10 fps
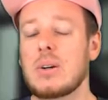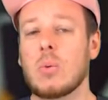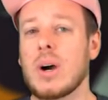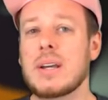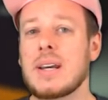
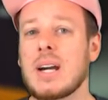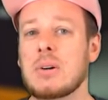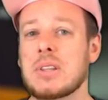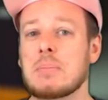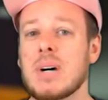Why and how
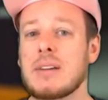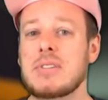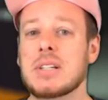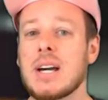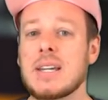did the
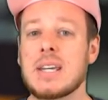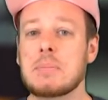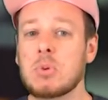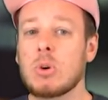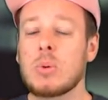Mafia guy get
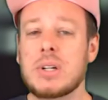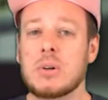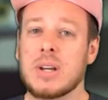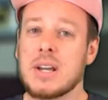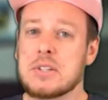up to her
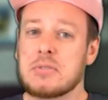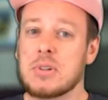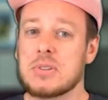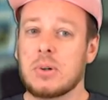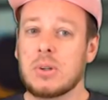window to ask for
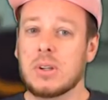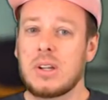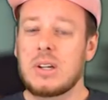a toll?